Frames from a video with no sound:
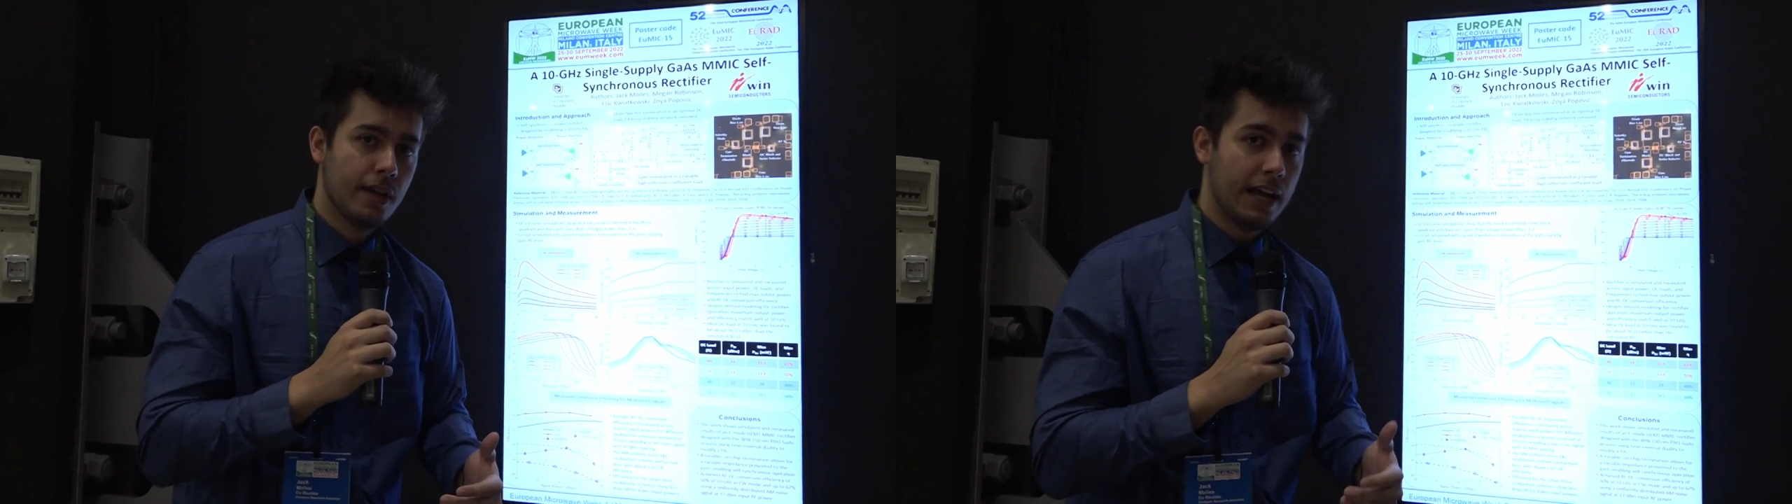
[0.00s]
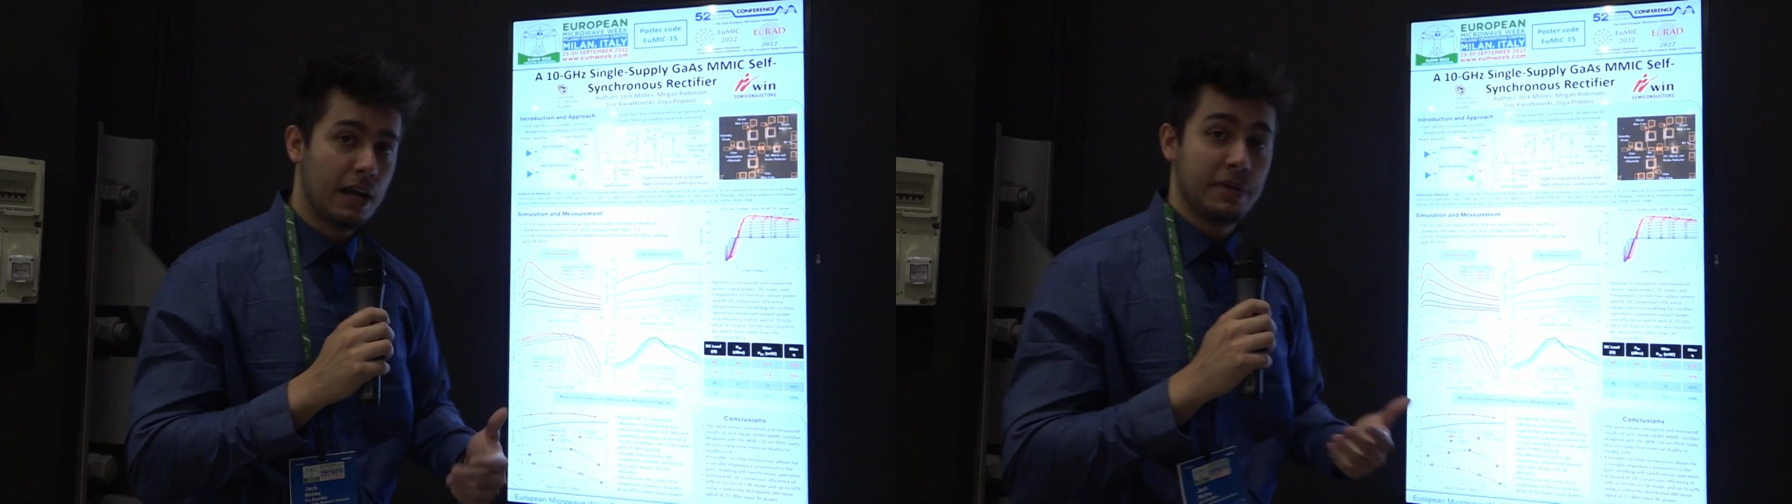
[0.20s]

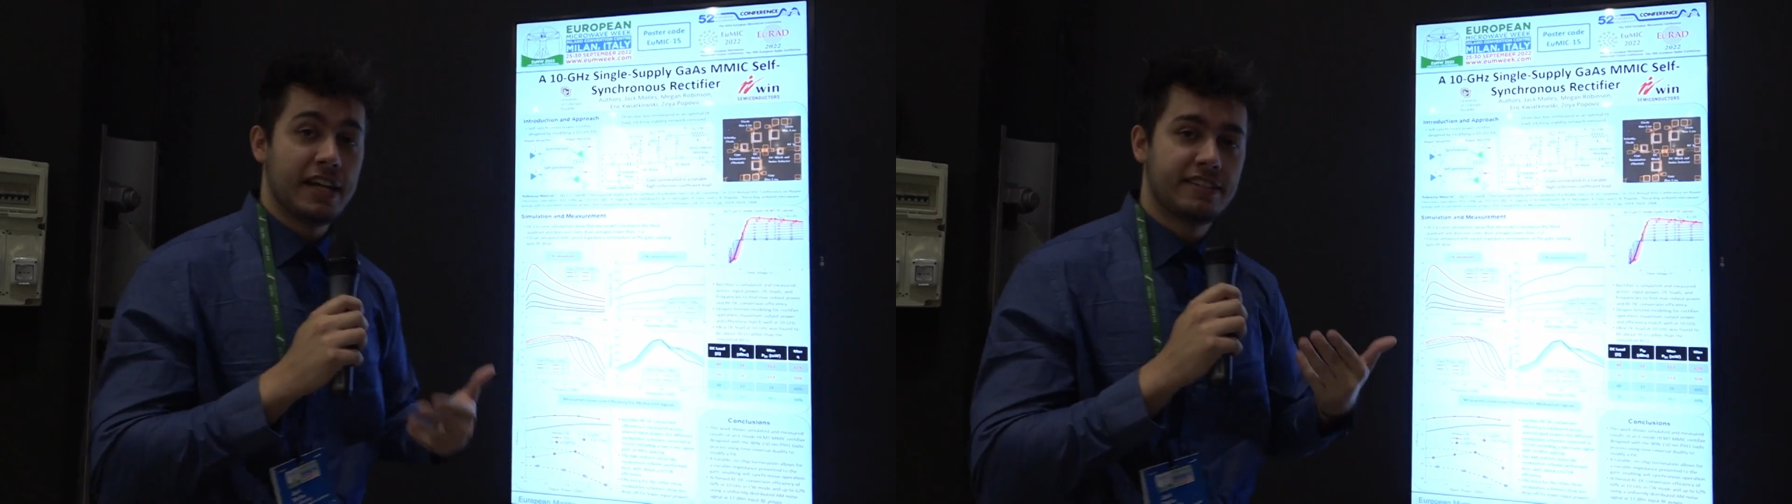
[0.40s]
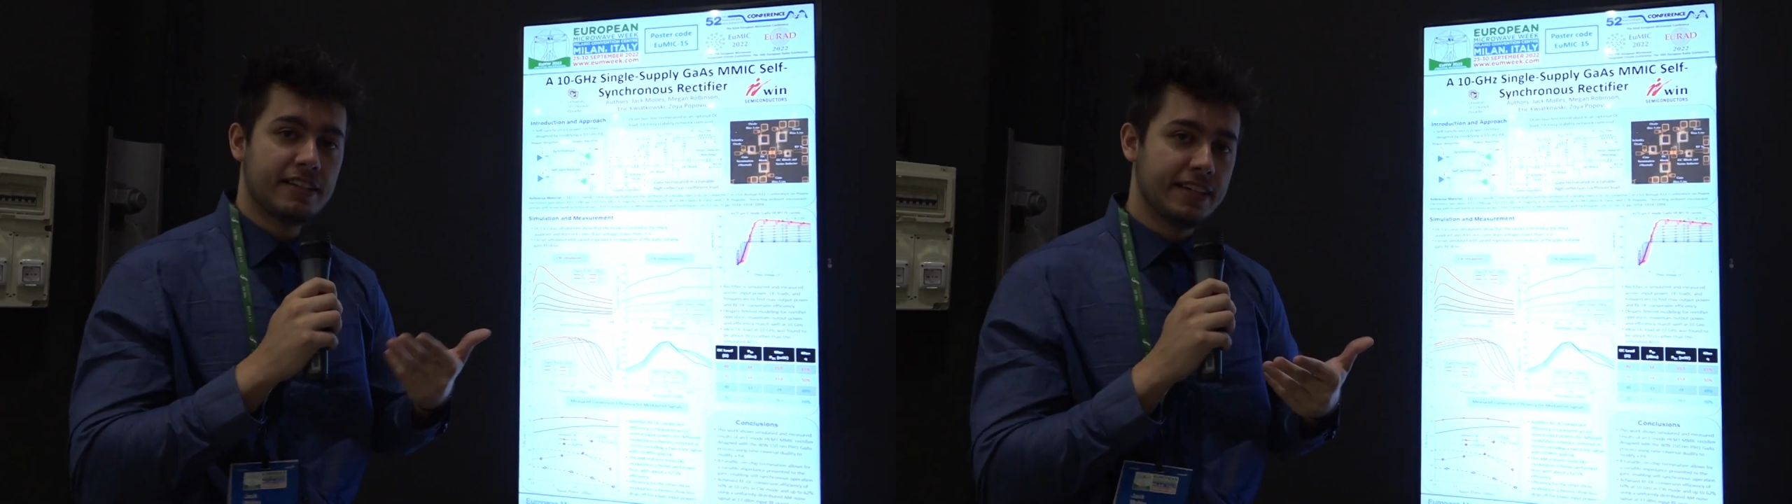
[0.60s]
And we
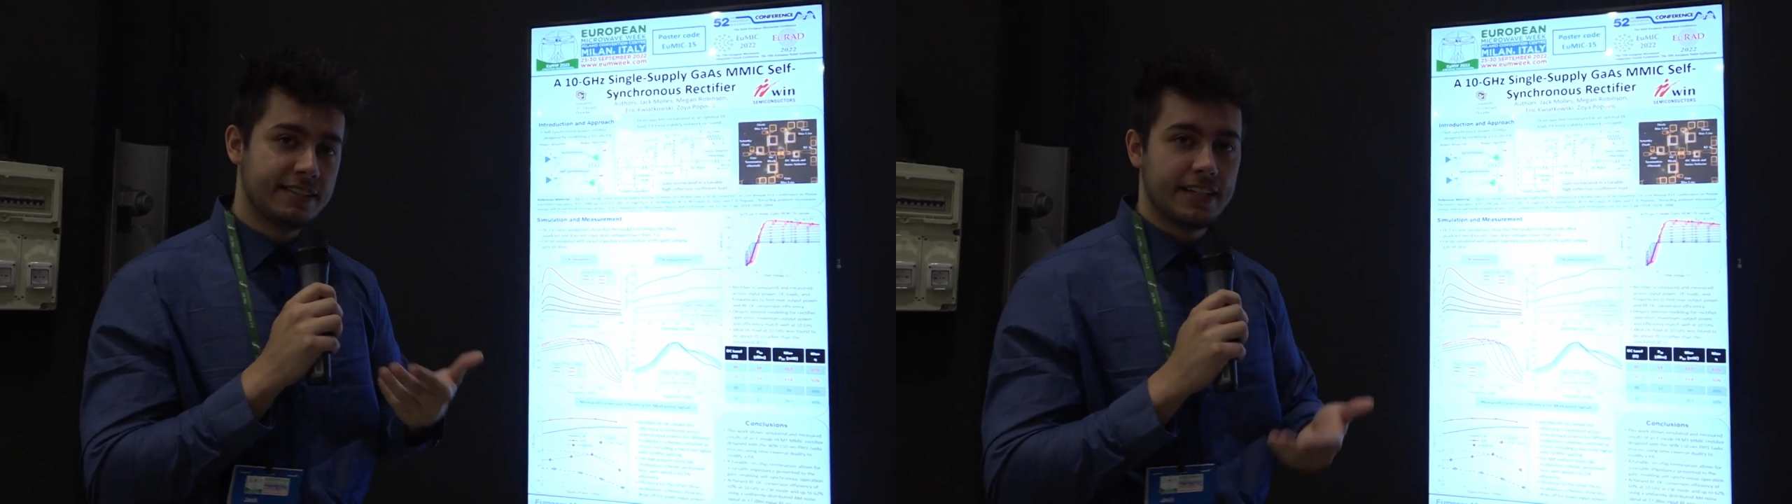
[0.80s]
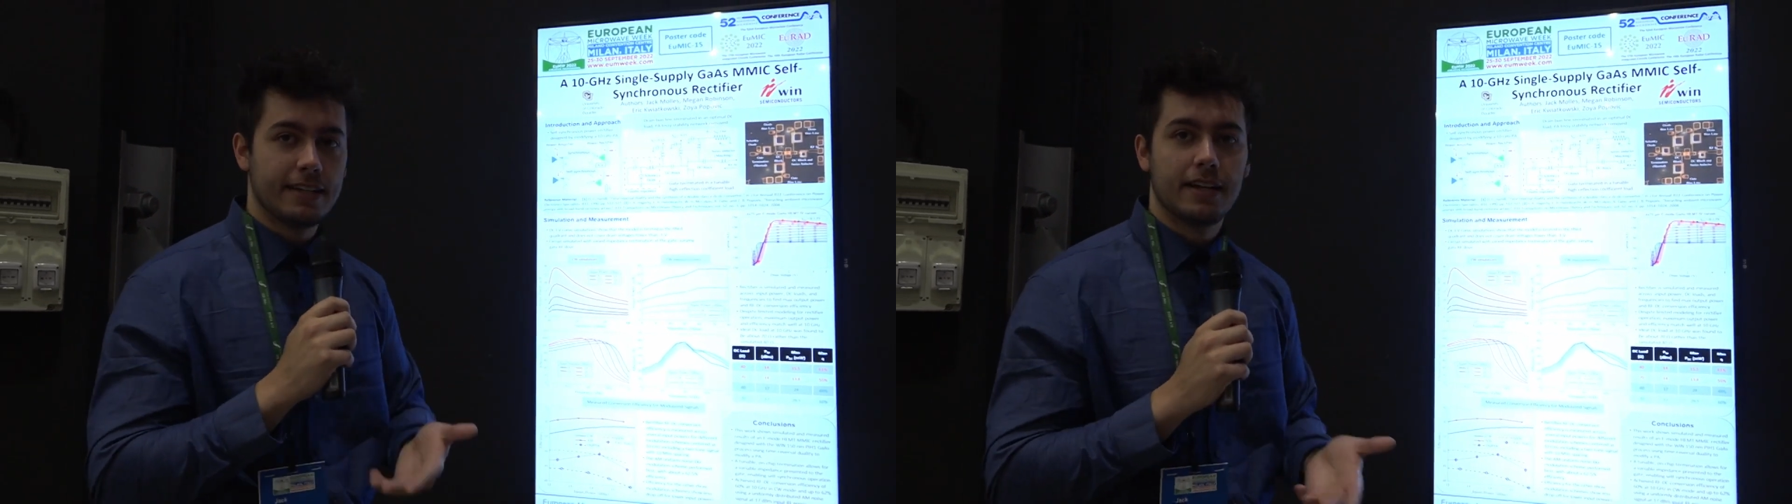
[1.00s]
tested this
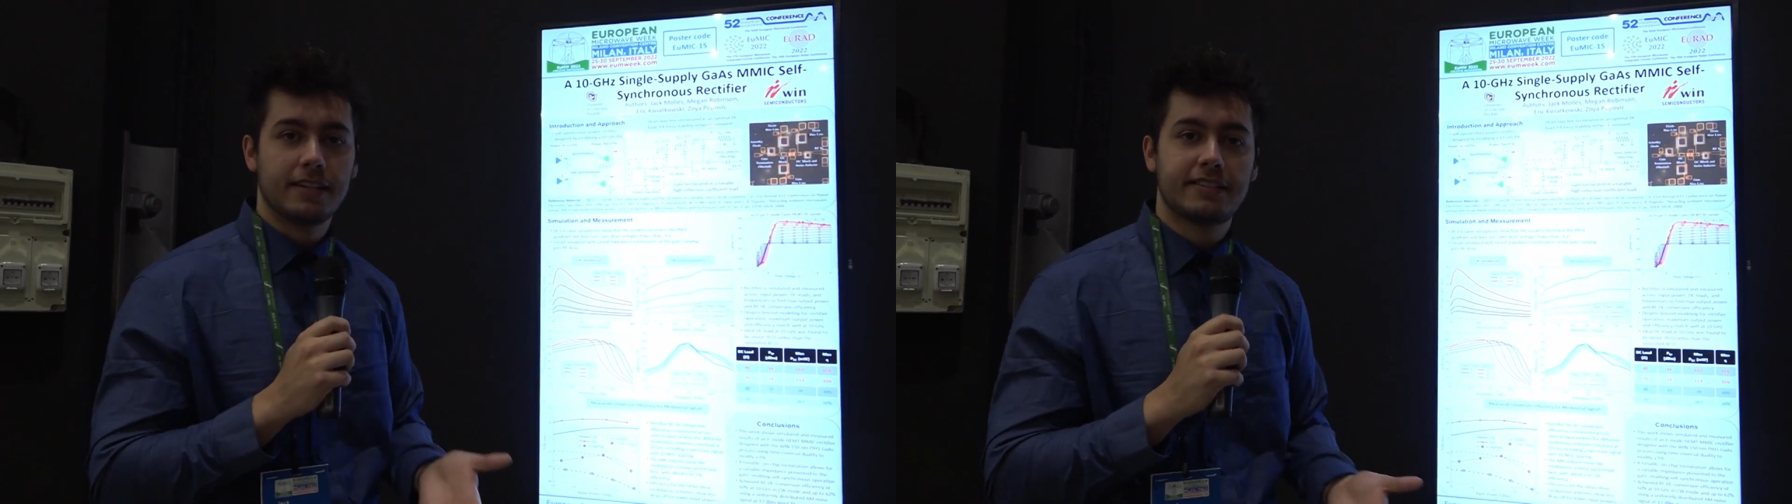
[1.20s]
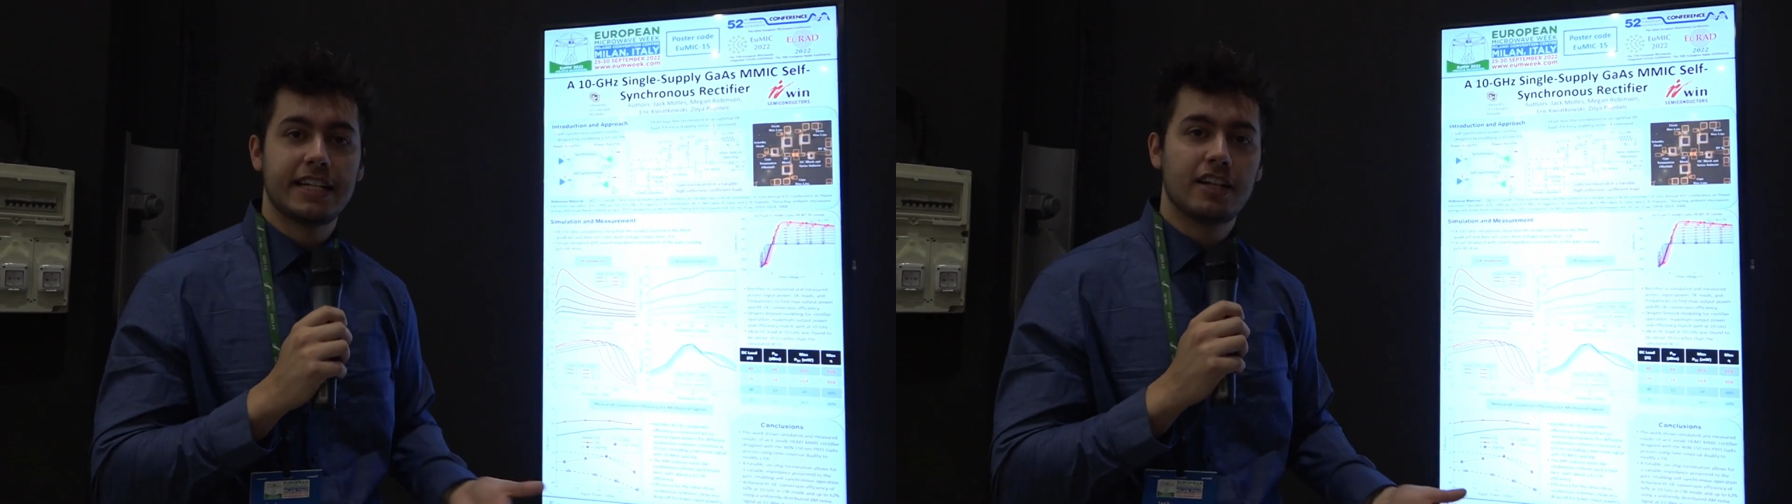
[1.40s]
in
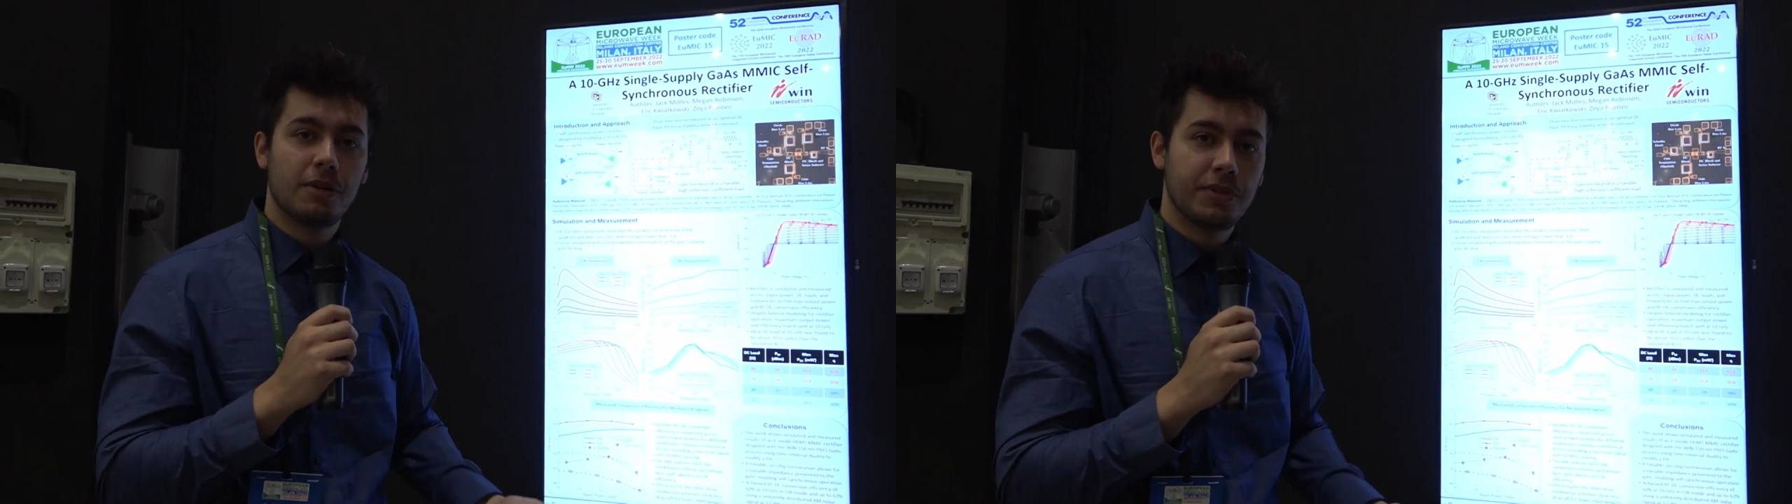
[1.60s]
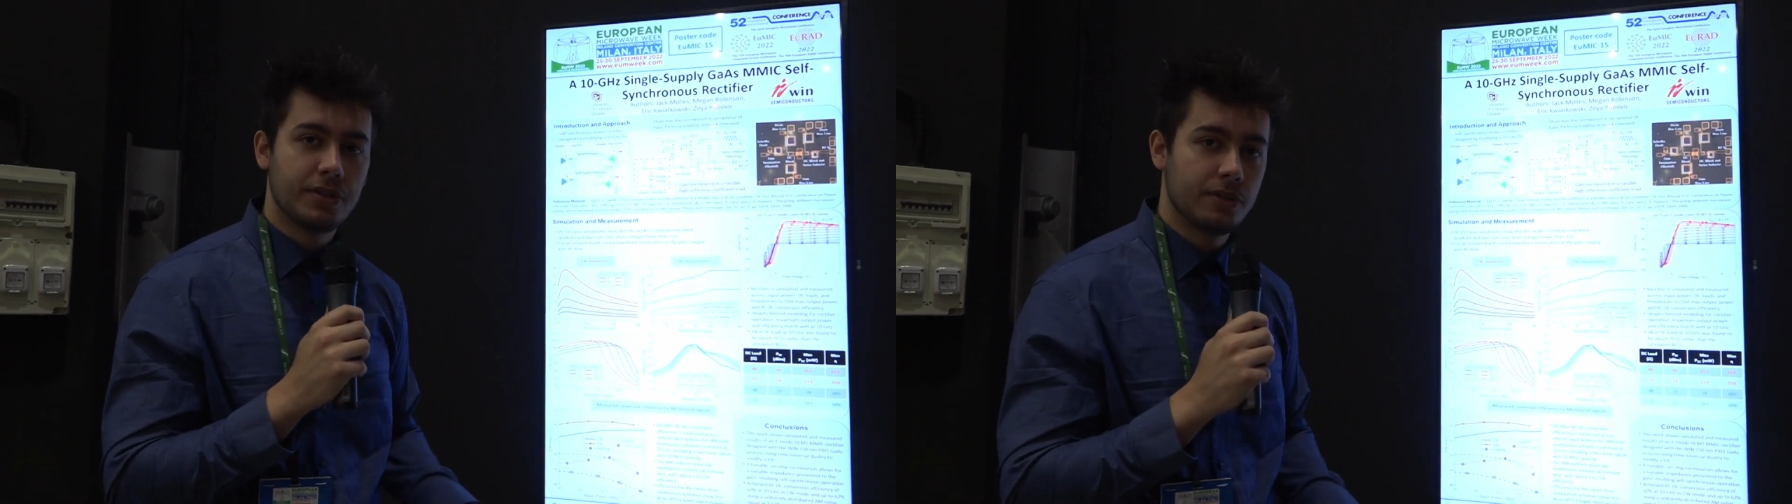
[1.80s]

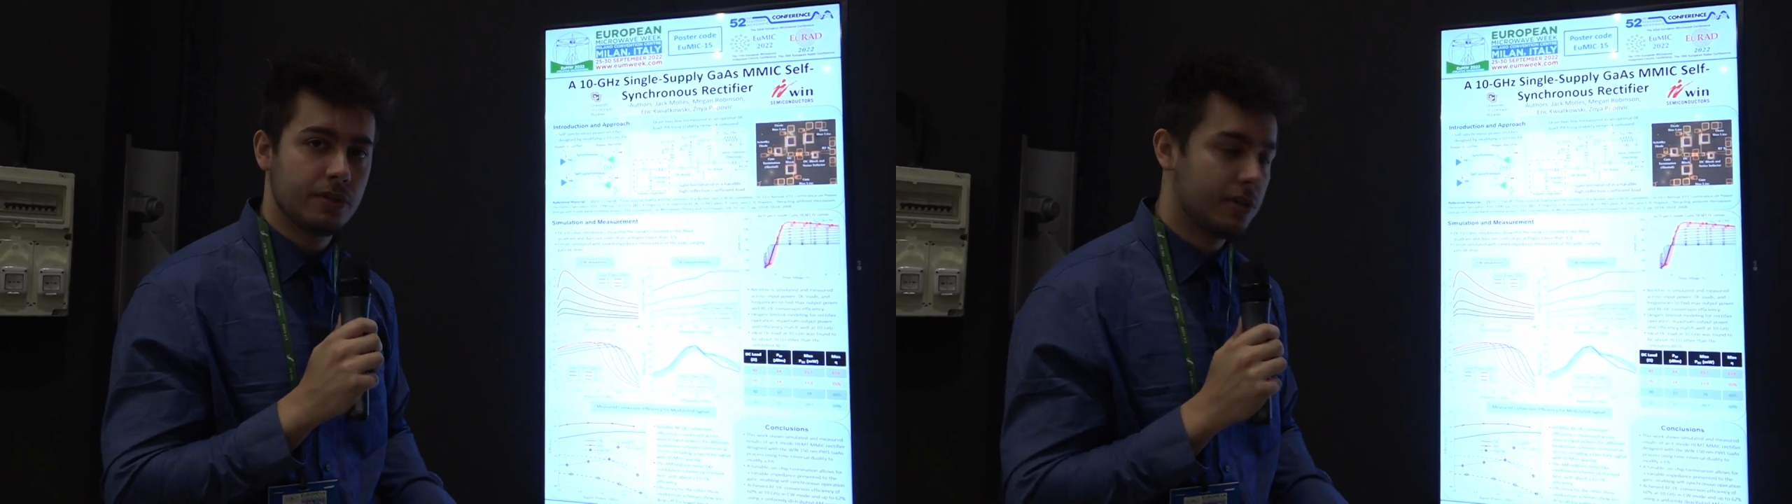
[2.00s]
CW